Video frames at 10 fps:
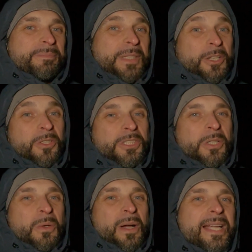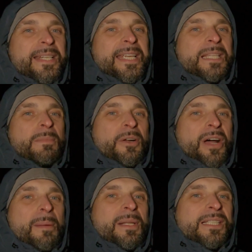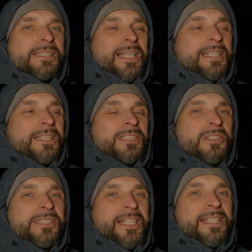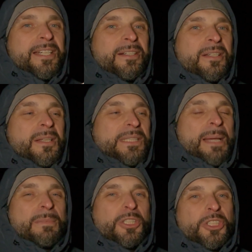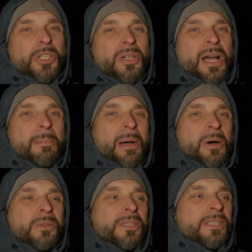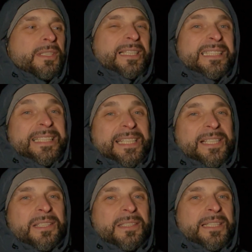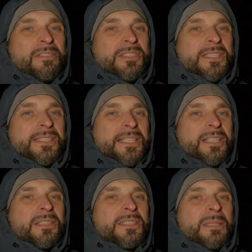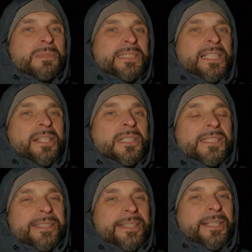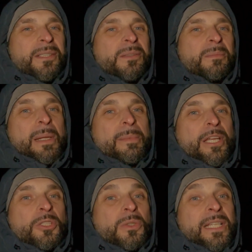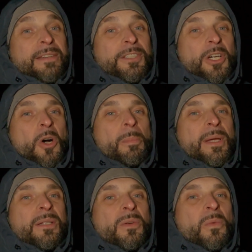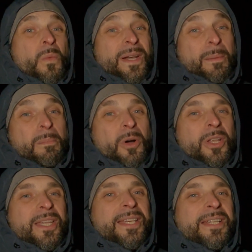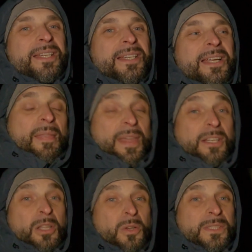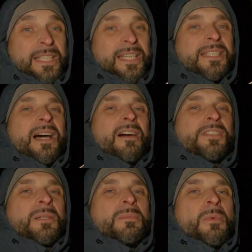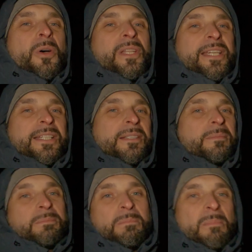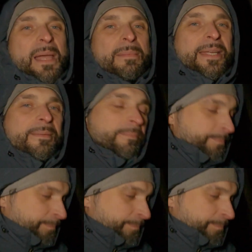And also I can heat my ramen inside this container, but I'm not sure about the seal. There is a seal, some silicone seal. Maybe I should leave it open when I'm boiling and then closing it after boiling. Maybe.